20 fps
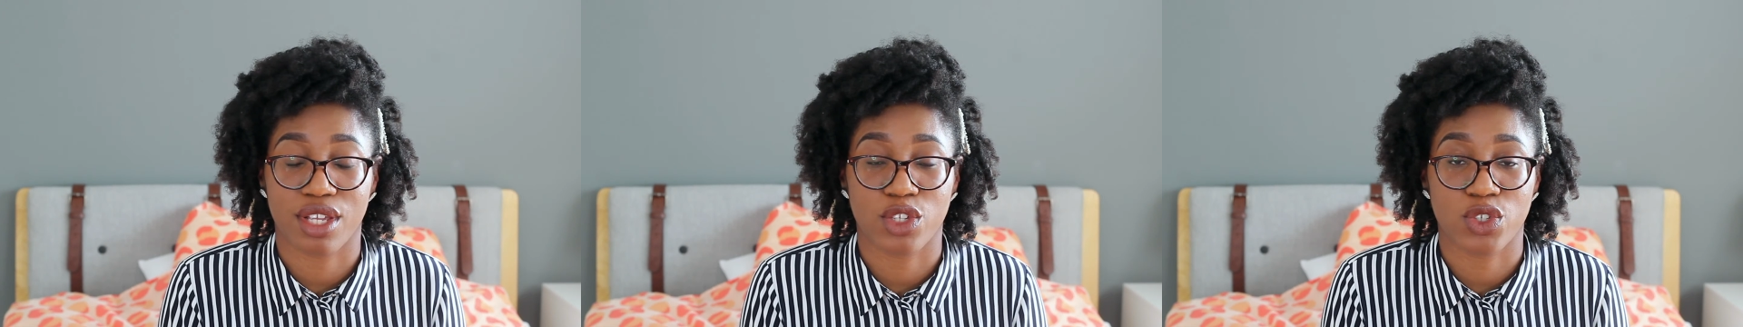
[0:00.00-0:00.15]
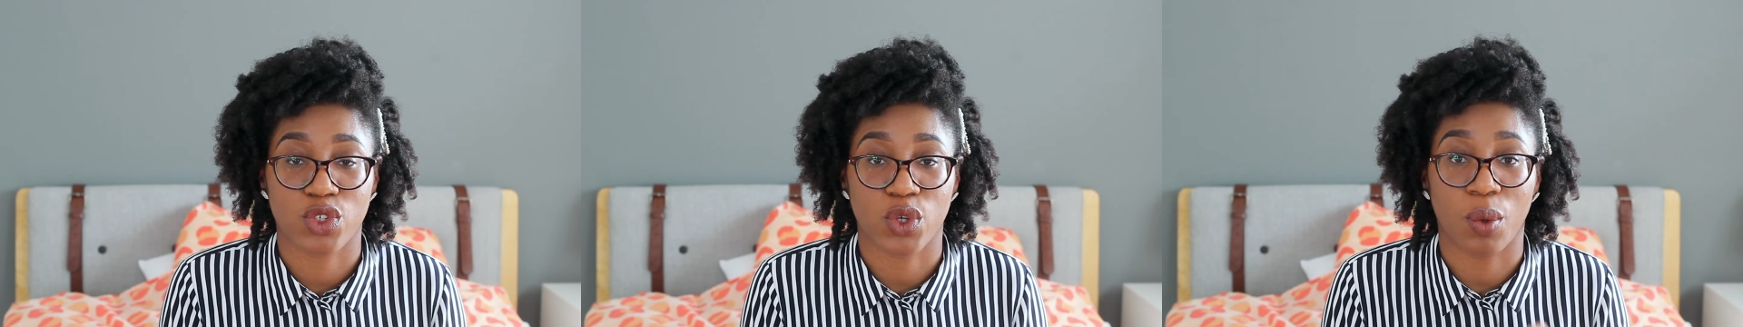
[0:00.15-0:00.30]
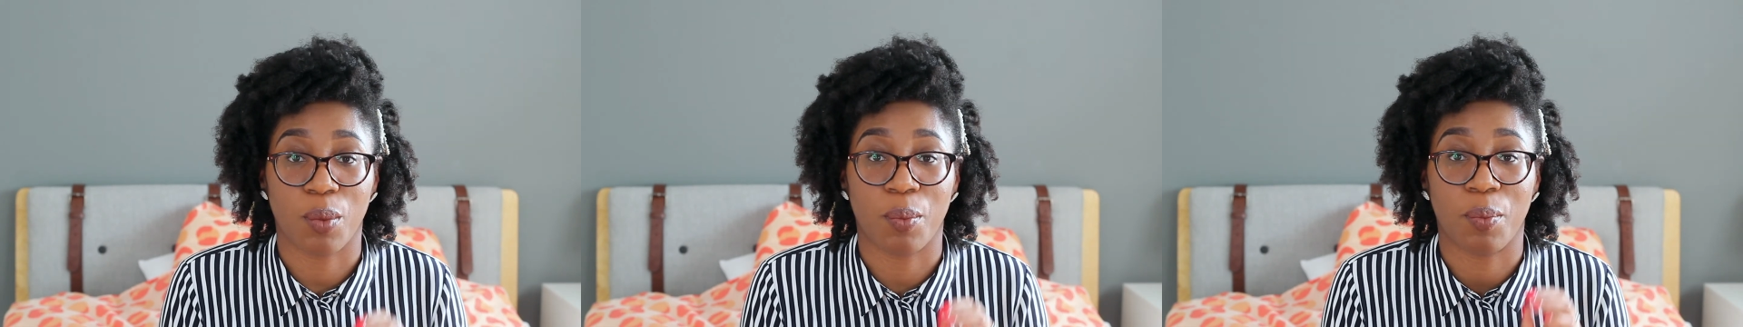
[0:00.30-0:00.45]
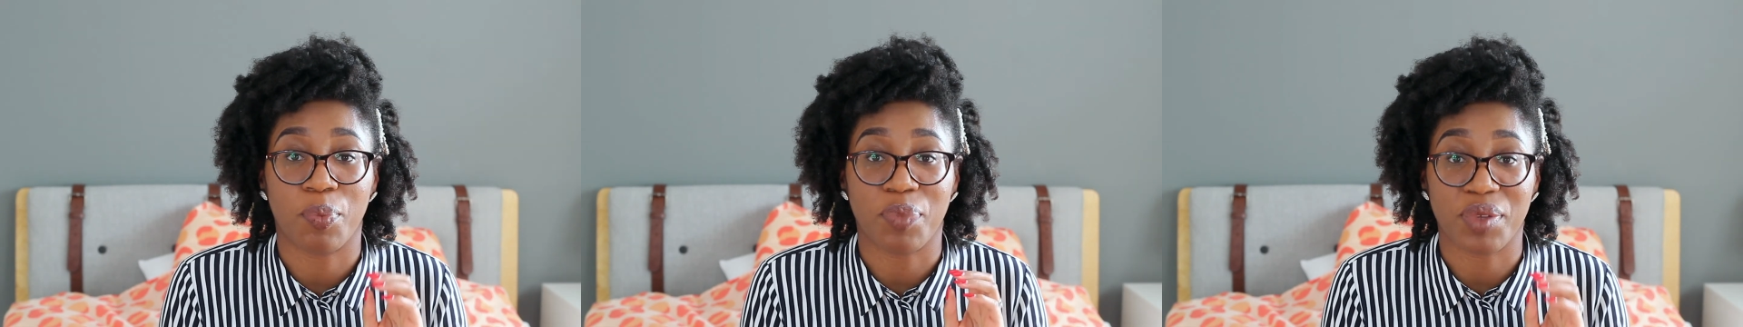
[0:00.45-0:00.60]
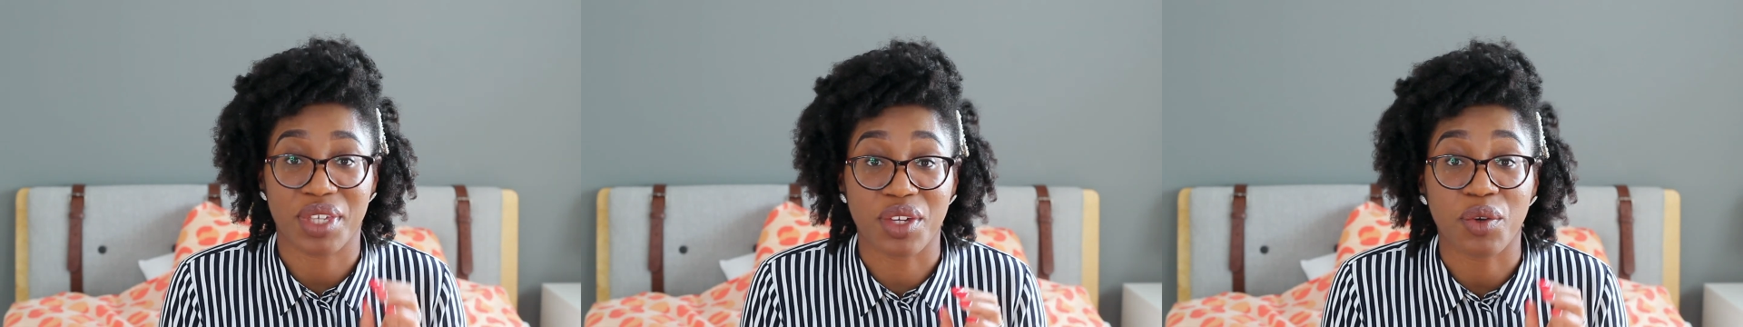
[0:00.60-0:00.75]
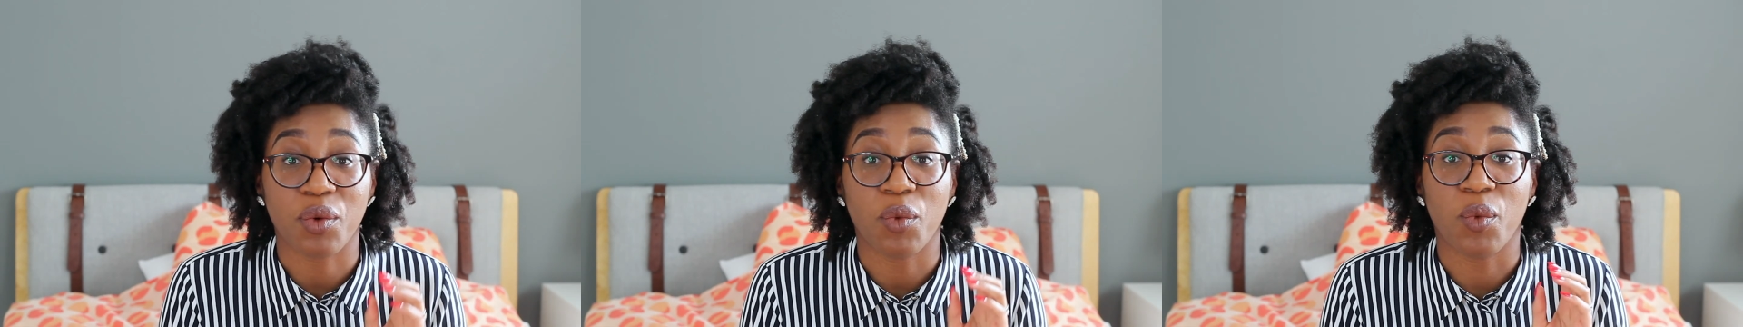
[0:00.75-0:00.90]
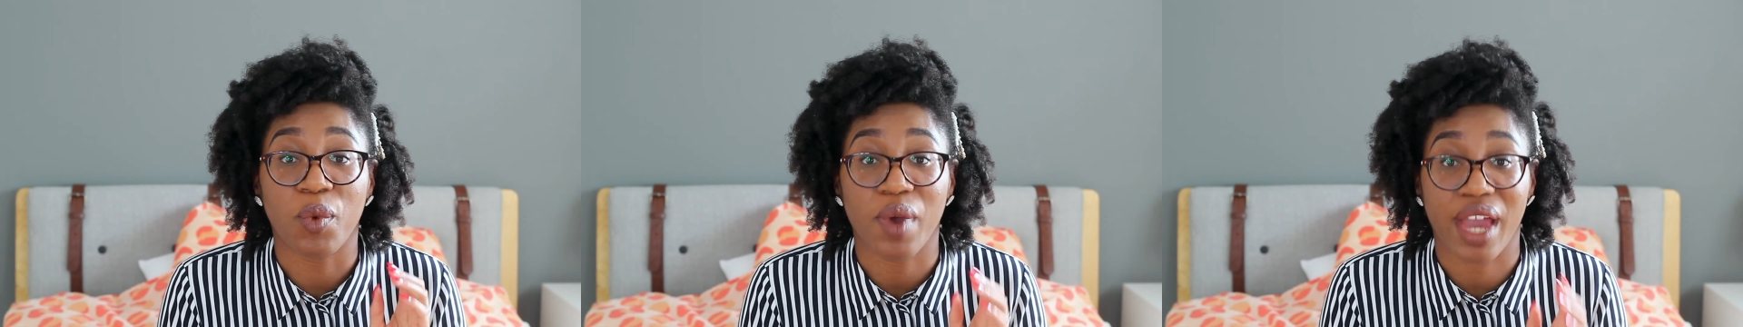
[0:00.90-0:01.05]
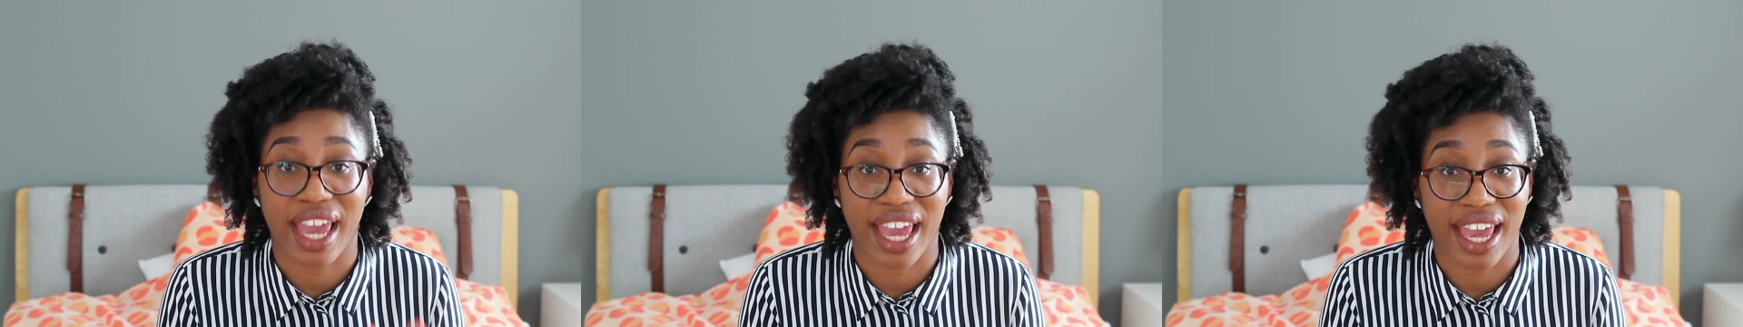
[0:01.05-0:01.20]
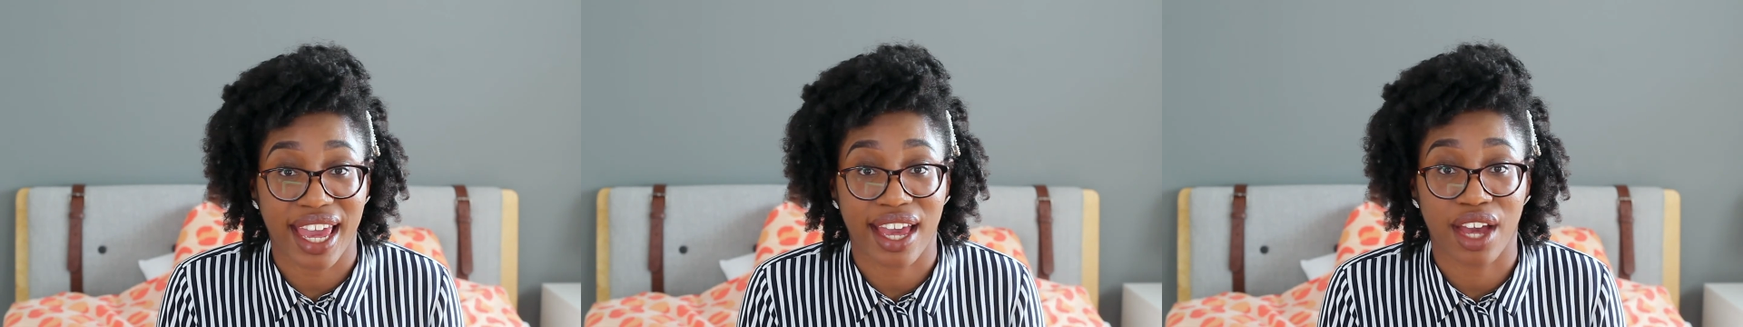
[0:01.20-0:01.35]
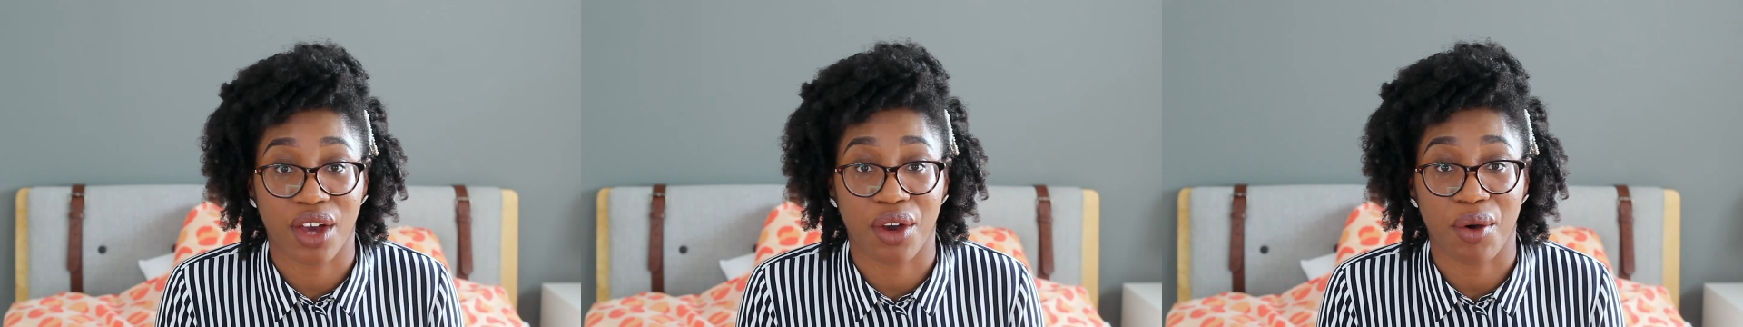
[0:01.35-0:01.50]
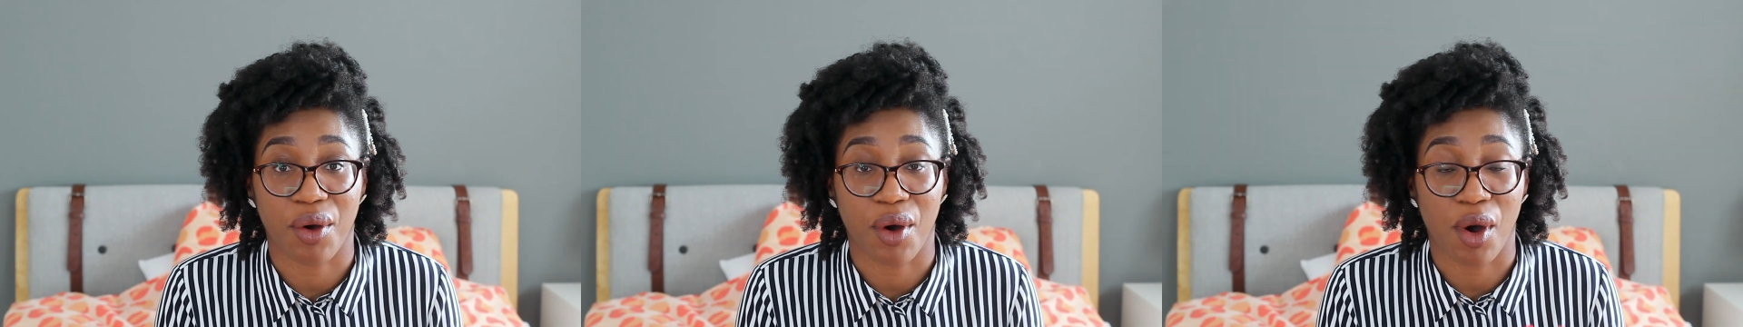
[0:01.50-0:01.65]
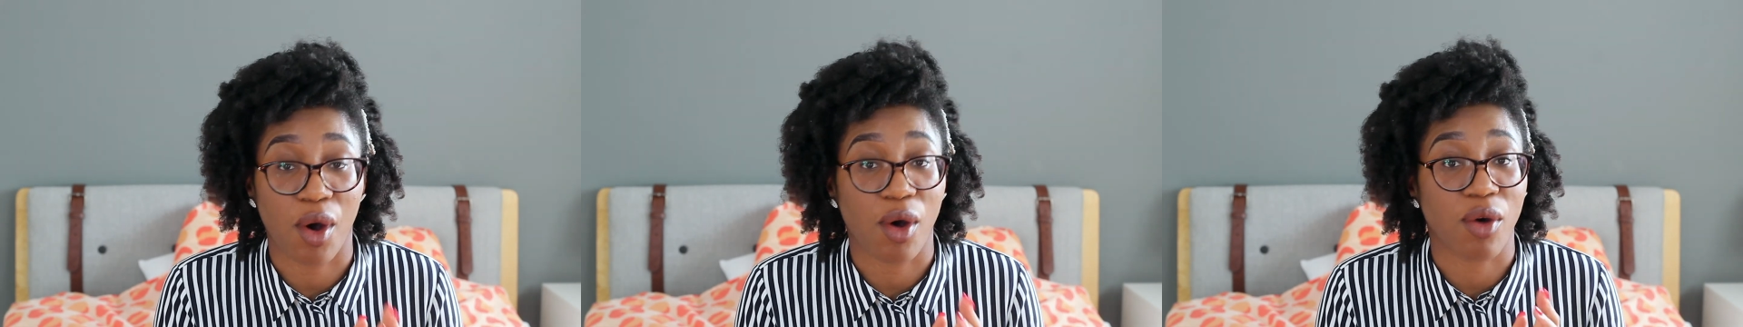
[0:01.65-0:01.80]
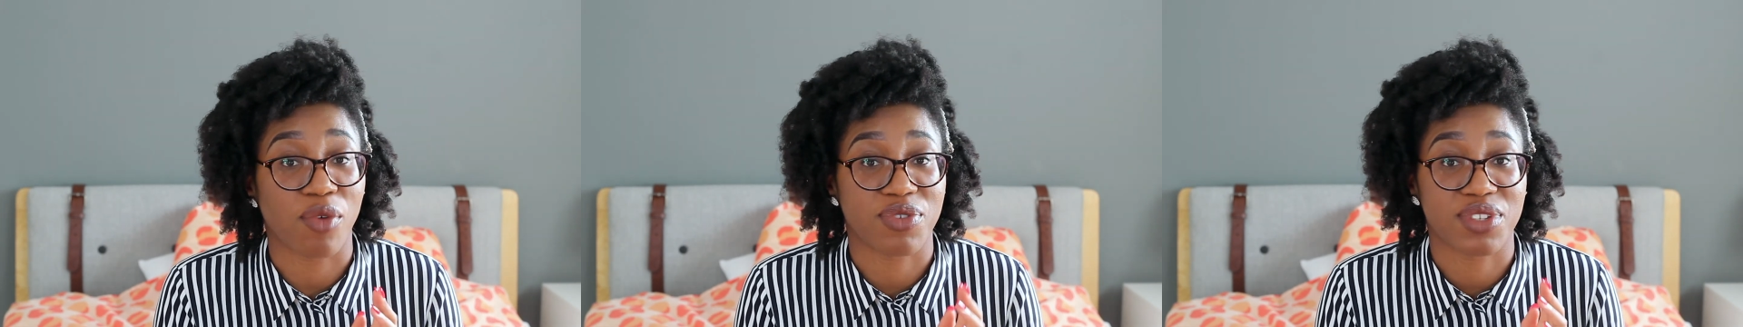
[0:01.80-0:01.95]
so beware
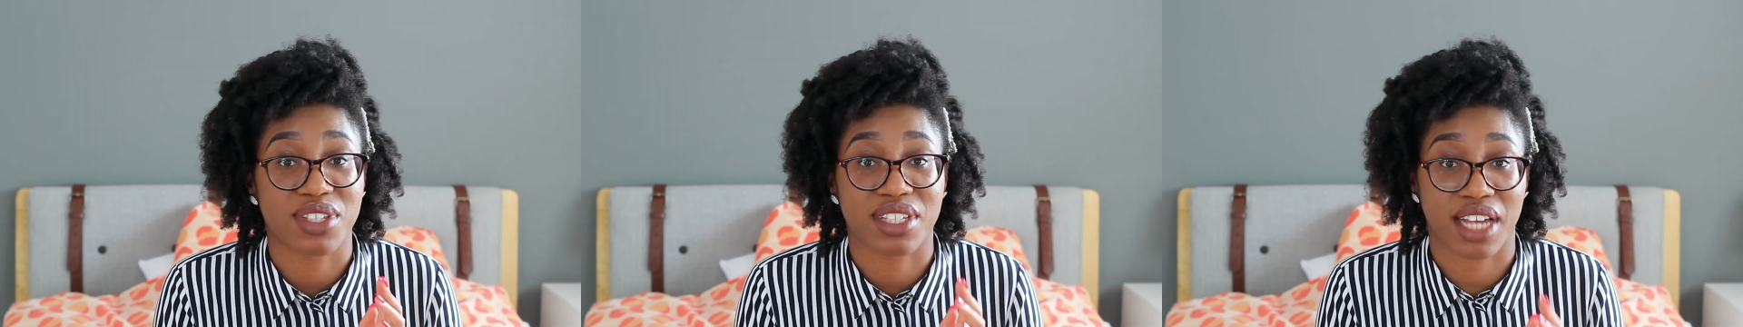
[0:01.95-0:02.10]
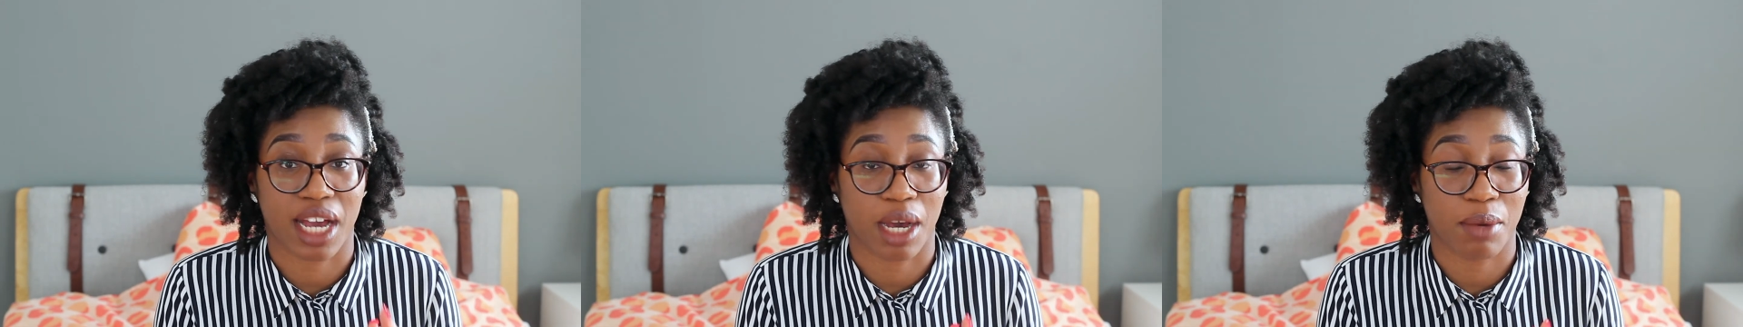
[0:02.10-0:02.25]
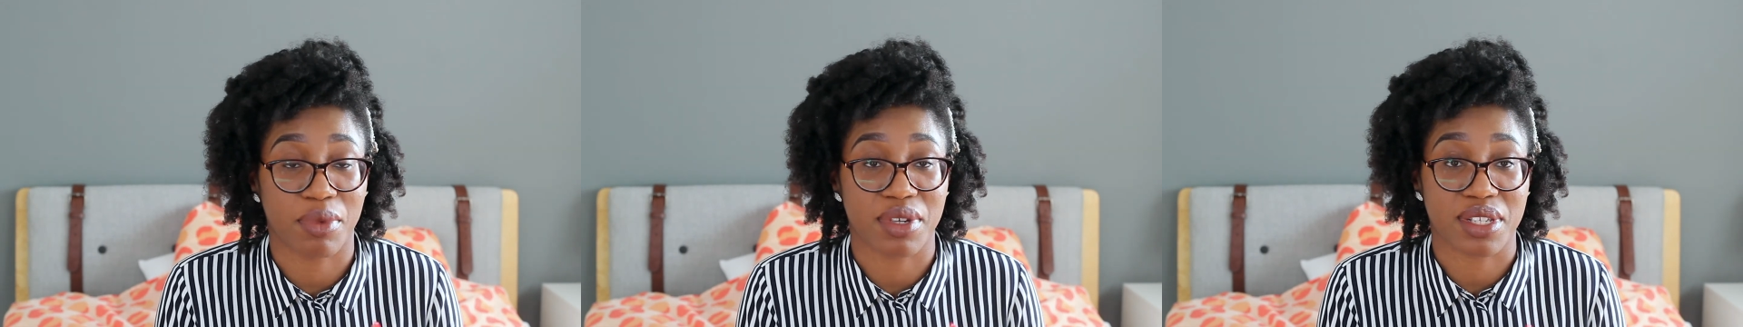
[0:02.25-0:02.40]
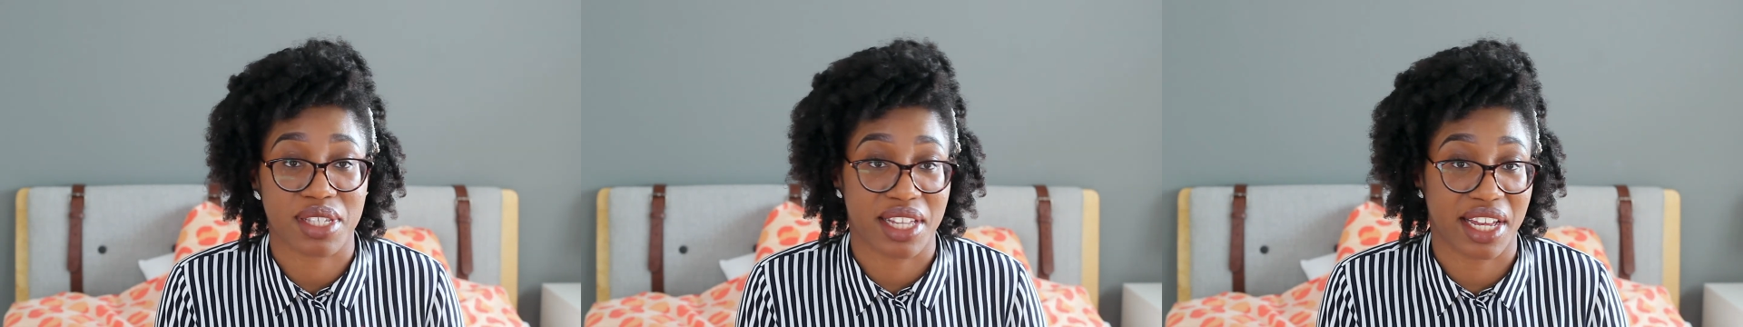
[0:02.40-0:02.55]
of scammers.